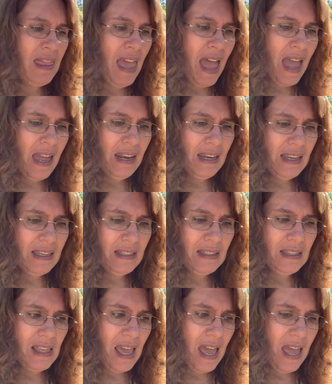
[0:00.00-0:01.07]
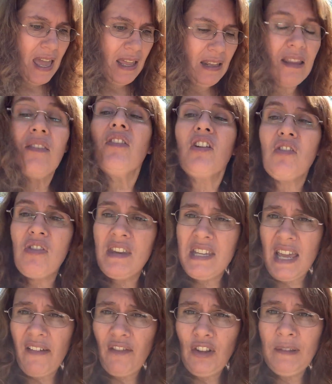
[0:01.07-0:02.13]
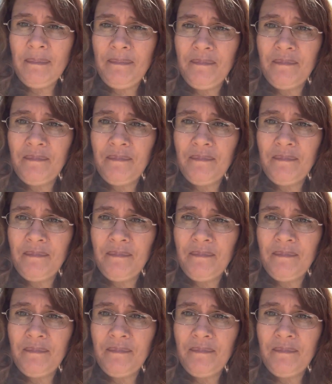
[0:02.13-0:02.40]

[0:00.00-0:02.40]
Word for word: that is that they're the devil.